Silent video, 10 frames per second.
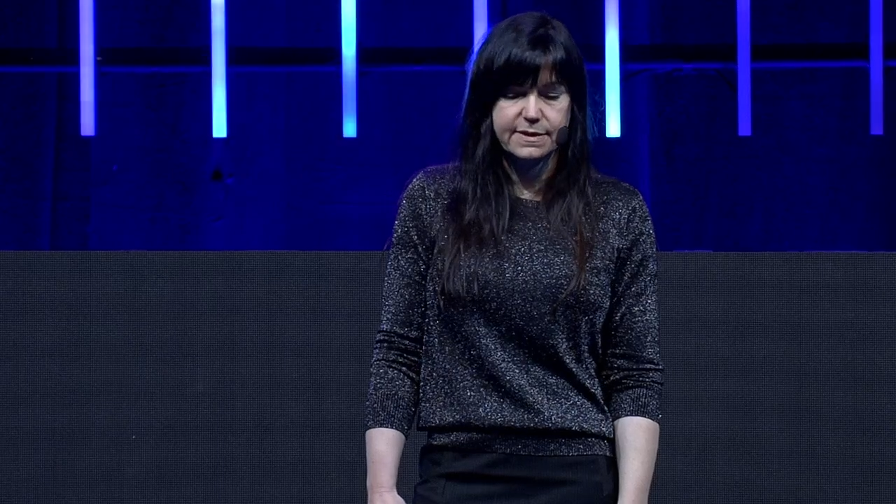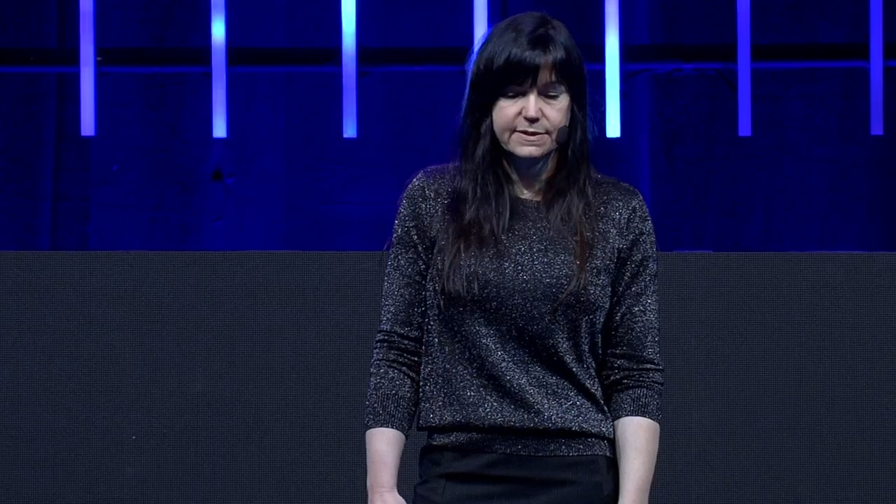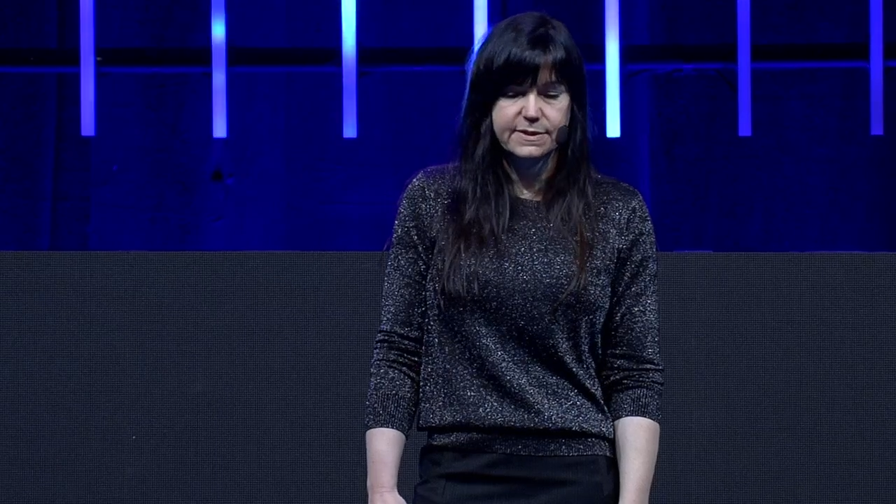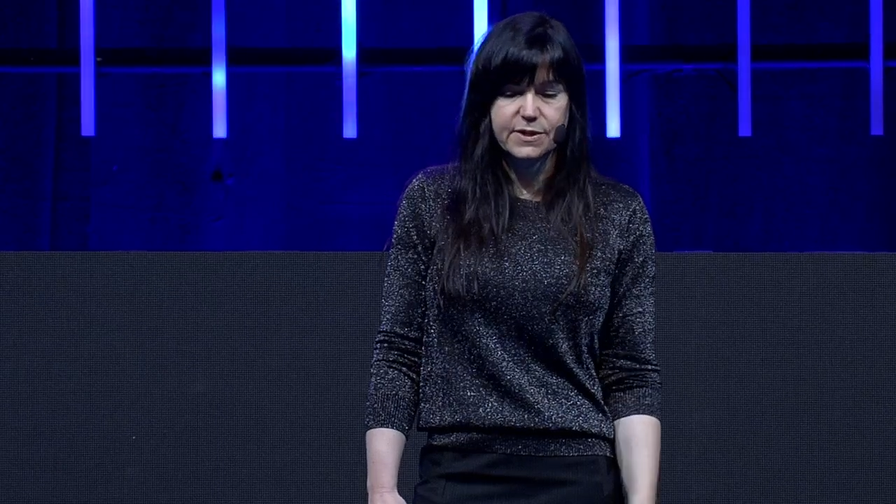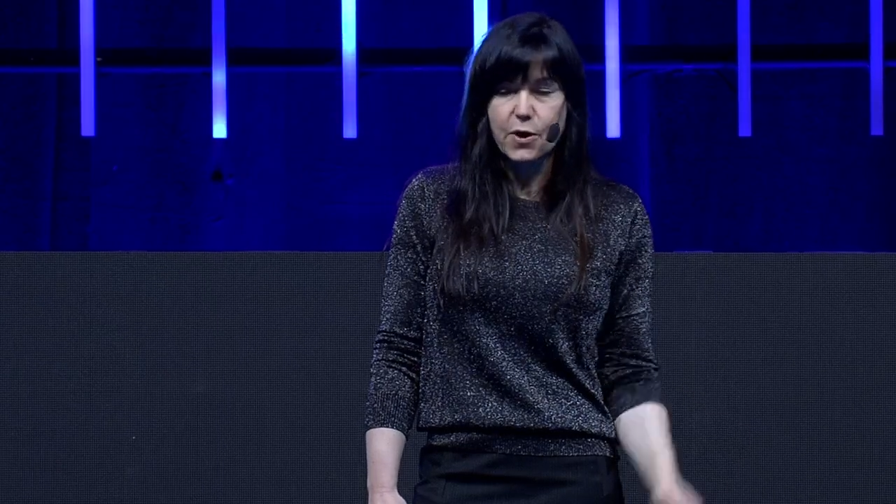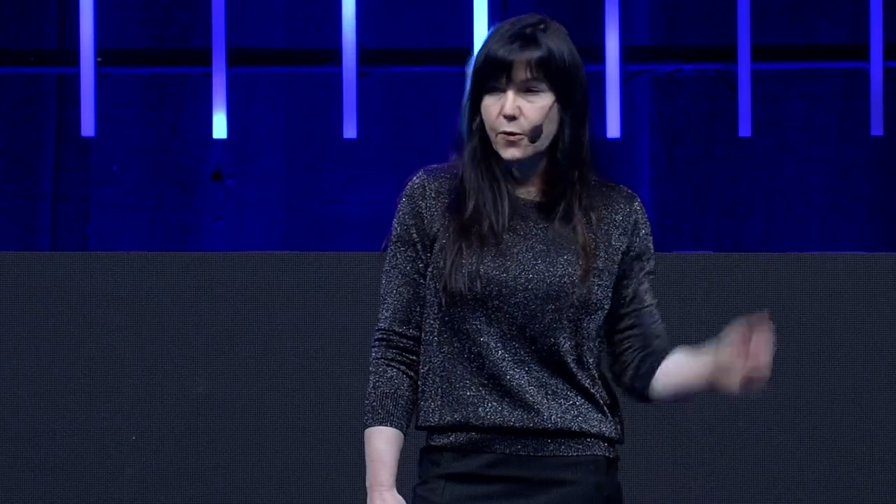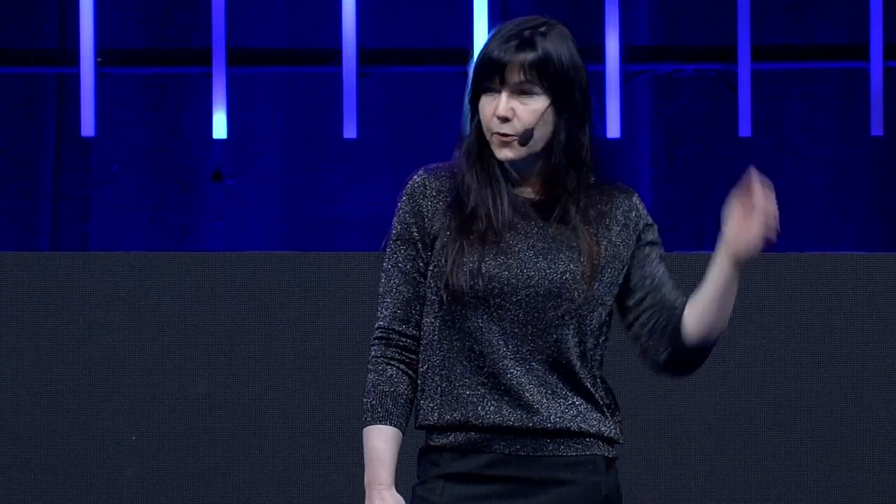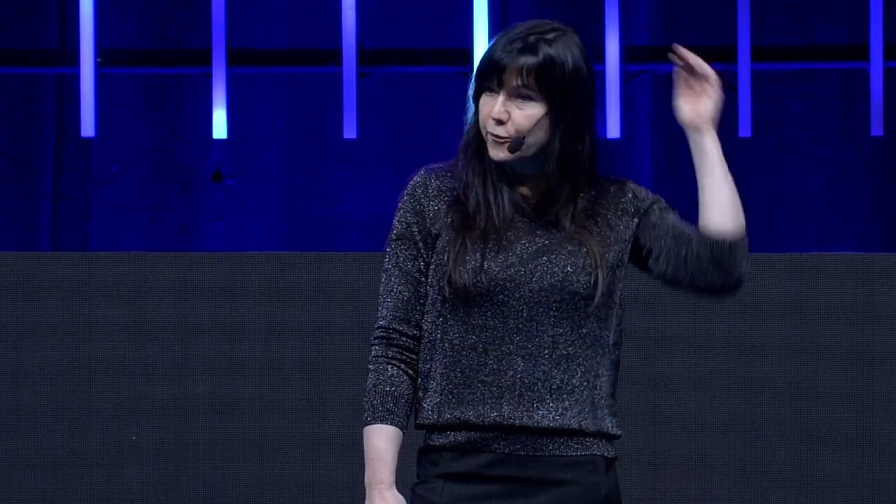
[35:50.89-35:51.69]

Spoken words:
So,